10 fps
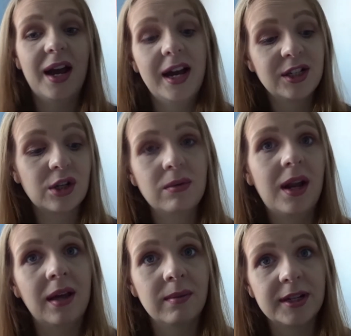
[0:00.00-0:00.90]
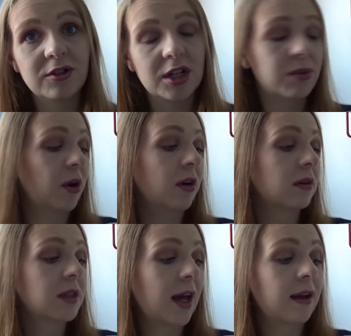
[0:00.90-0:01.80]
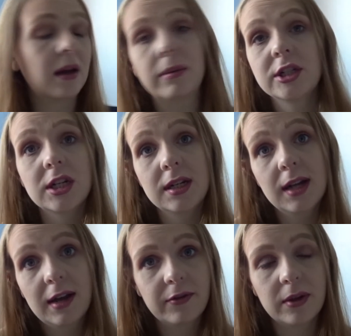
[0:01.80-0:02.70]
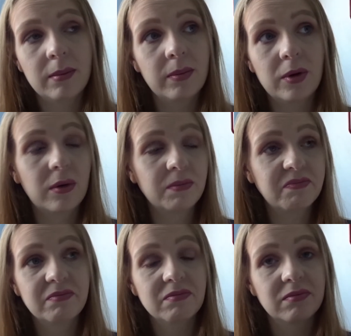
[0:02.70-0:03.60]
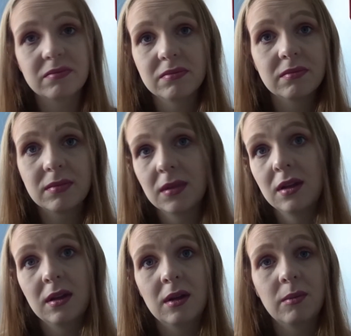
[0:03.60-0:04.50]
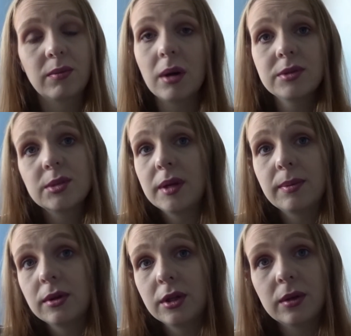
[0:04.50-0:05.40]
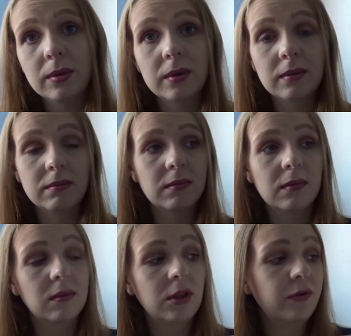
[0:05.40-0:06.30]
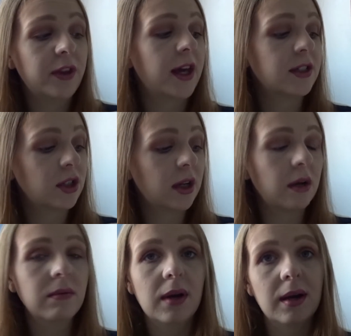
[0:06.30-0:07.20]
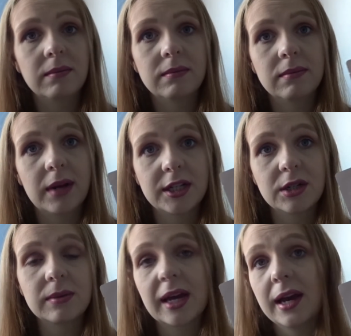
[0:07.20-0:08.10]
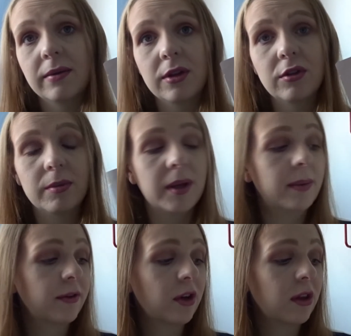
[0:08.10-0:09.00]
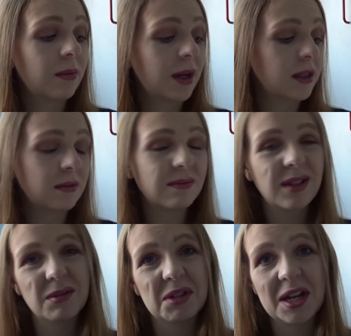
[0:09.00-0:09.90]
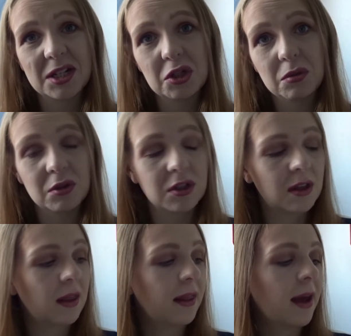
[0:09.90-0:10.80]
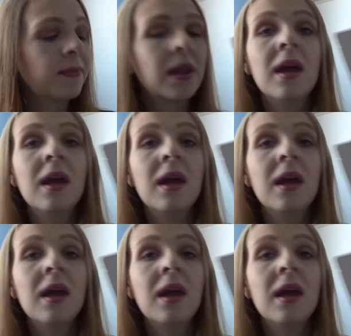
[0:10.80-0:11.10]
I don't like my stretch marks and I wish I didn't have them, but props to people who love theirs, you know. I don't care that other people have got them. I don't care too much that they're there.